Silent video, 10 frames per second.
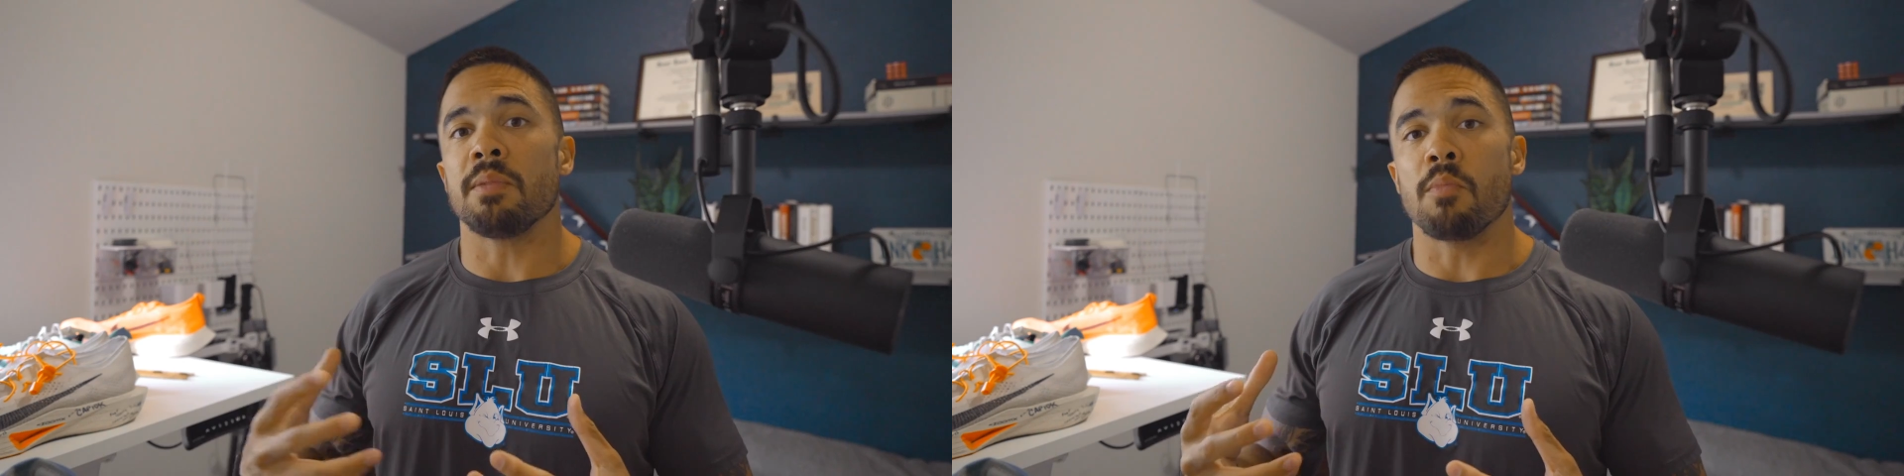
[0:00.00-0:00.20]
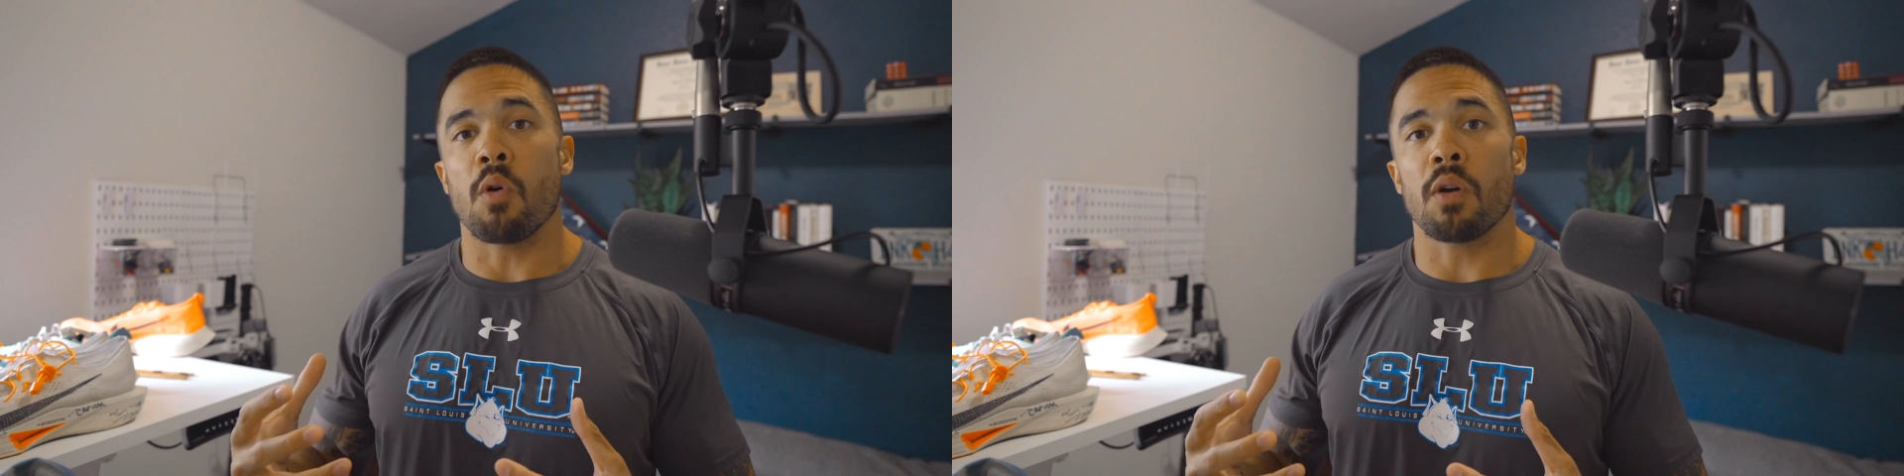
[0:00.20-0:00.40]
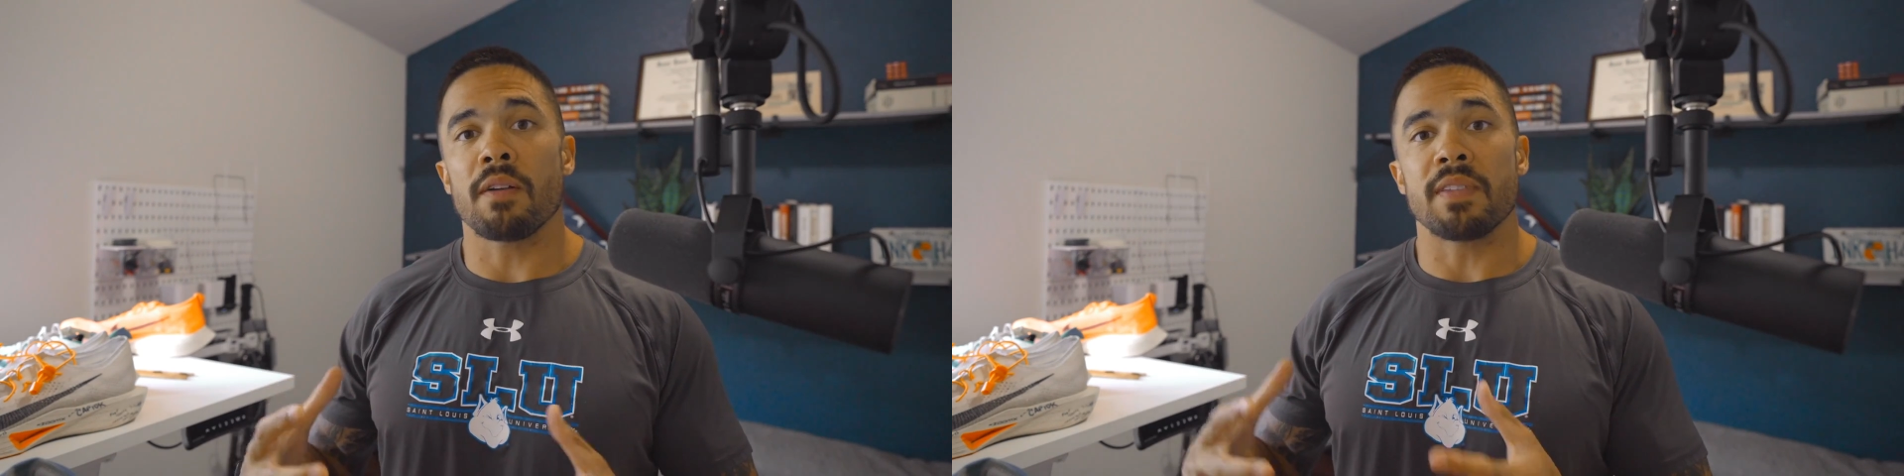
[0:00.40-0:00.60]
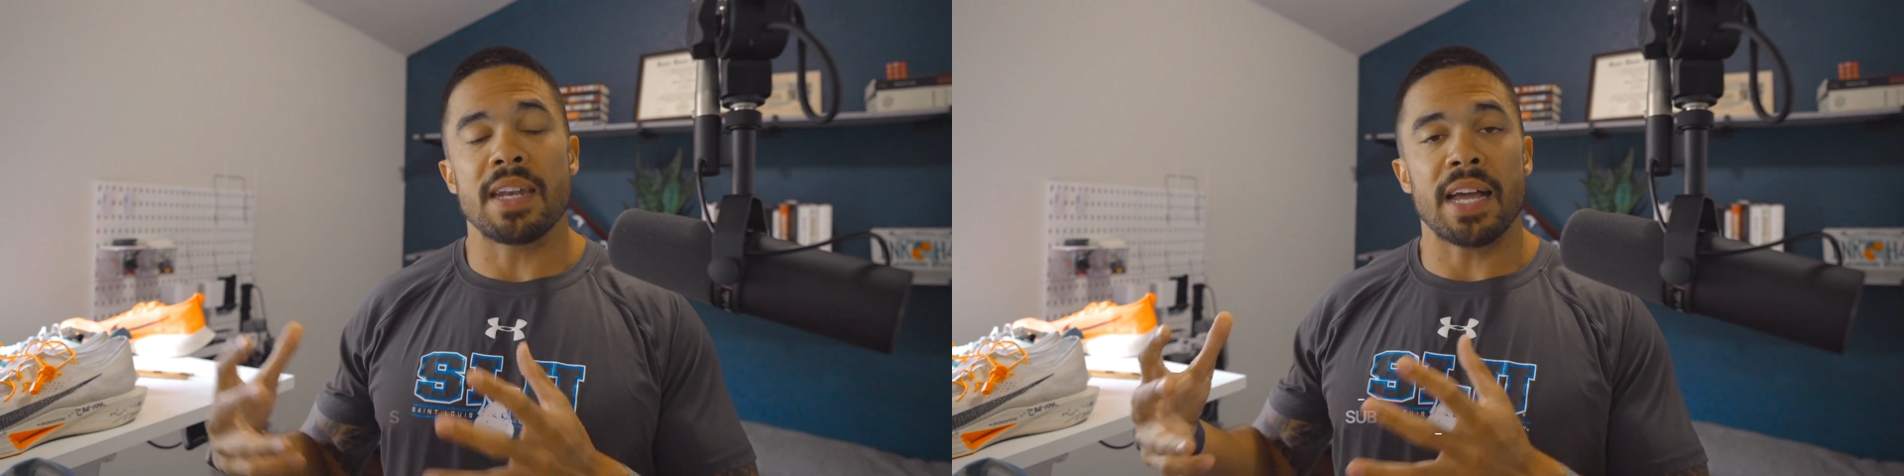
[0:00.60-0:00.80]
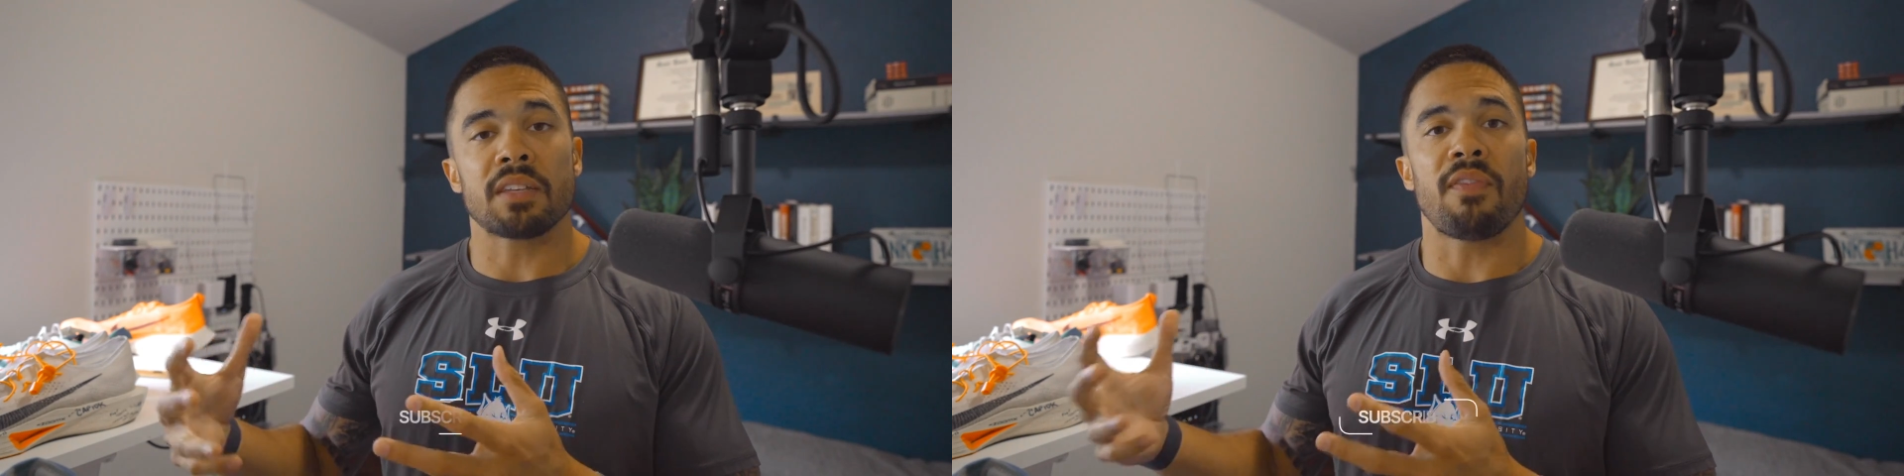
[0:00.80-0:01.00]
more of the
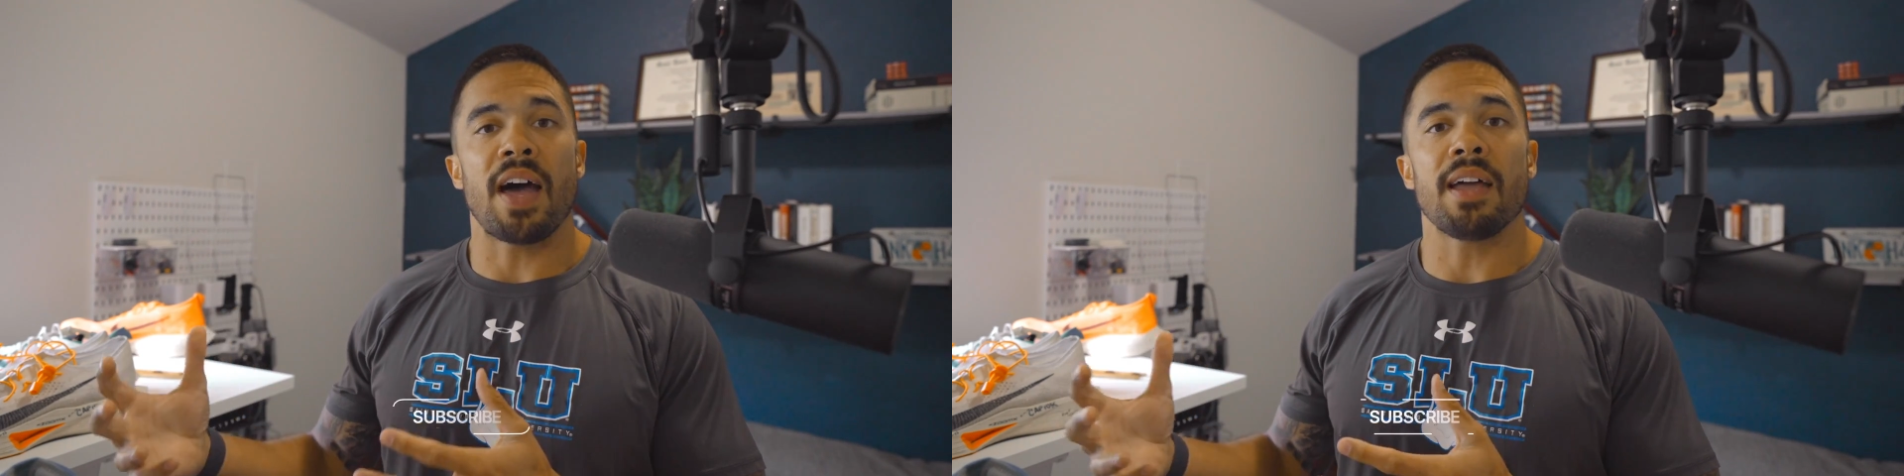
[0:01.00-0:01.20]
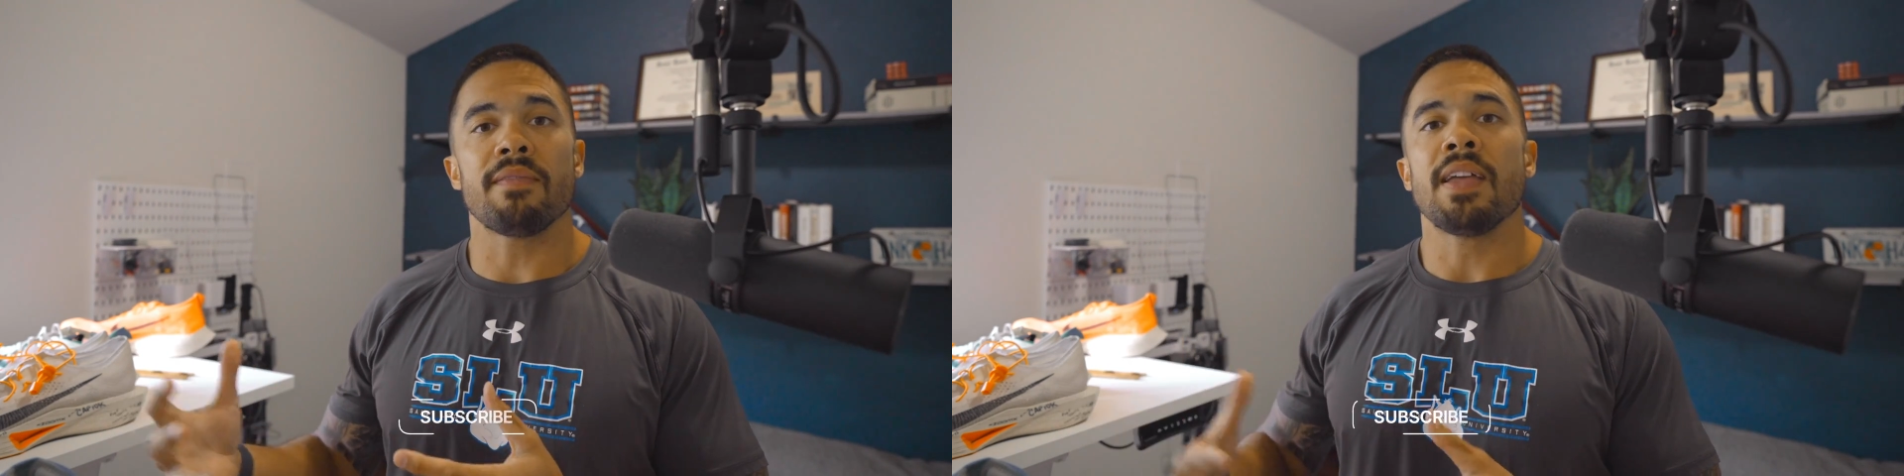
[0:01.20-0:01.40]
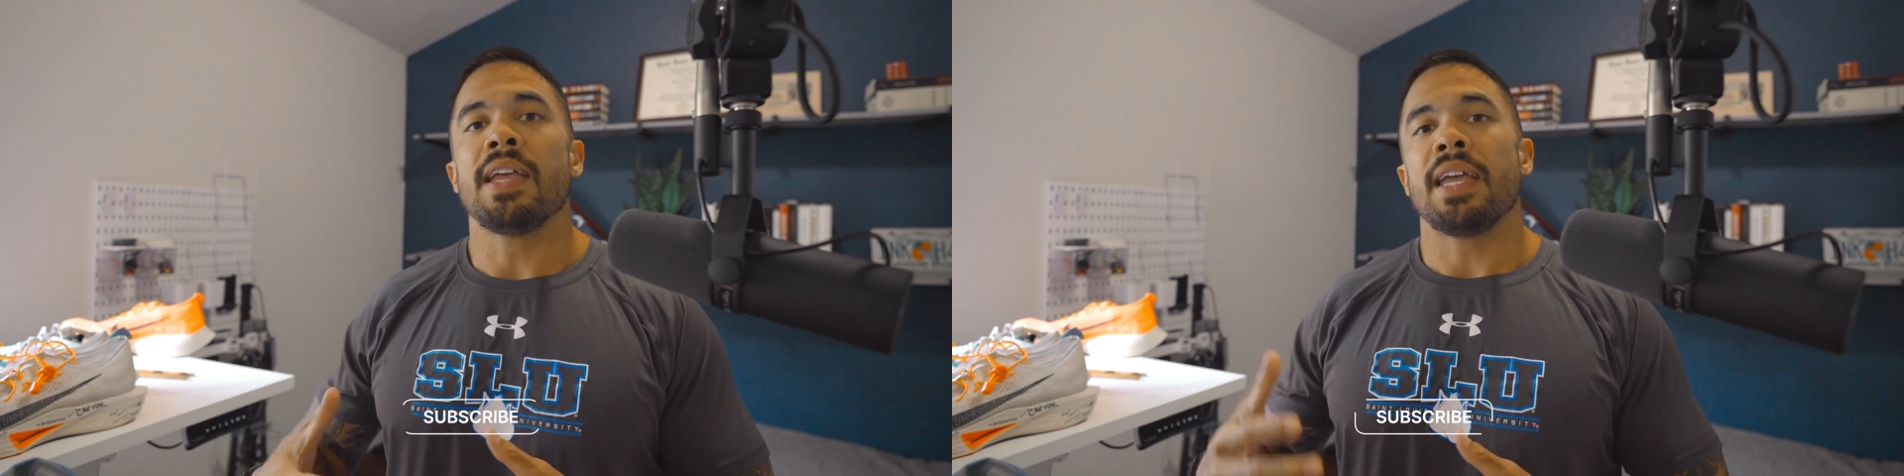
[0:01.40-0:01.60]
next five,